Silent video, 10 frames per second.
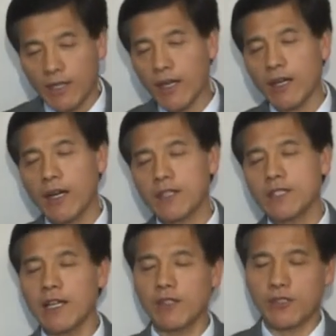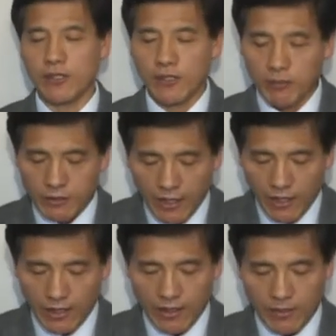If we
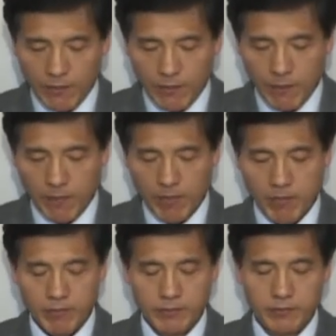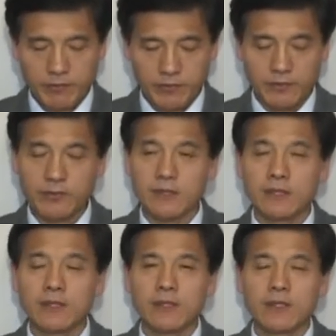offer hospitality to
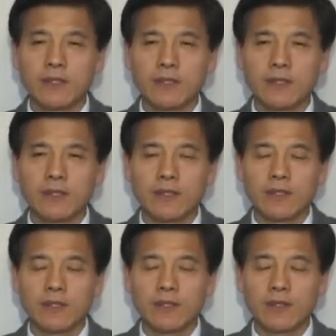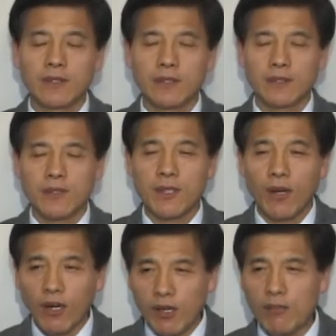others, our
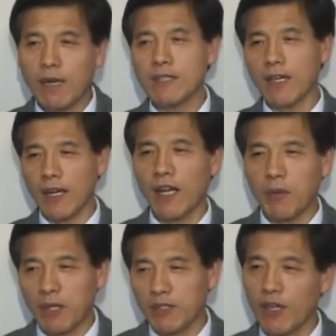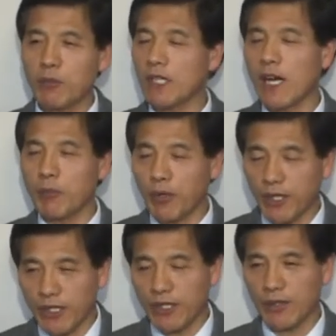hearts will be filled
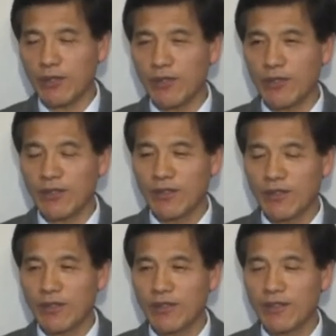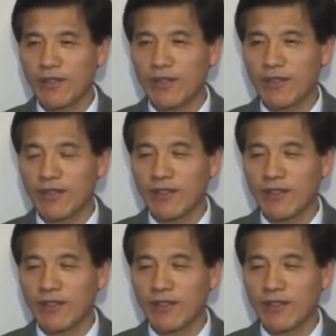with thanksgiving.